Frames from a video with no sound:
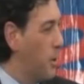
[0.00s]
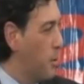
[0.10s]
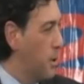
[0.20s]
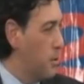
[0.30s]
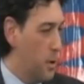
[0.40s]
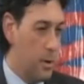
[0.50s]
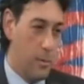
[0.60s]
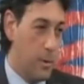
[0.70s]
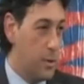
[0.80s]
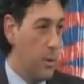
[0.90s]
we're we're we're
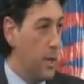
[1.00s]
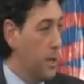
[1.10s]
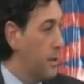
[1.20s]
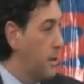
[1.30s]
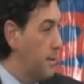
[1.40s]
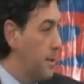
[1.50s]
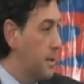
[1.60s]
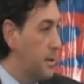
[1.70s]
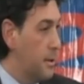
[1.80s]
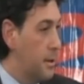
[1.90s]
we're doing it. I
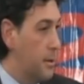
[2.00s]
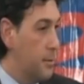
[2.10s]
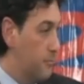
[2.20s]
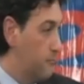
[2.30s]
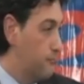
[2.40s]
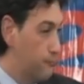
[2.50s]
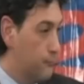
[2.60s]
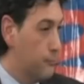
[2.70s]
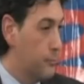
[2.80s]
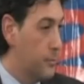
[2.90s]
mean, you know. I may
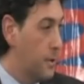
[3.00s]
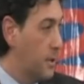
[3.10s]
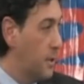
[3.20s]
not have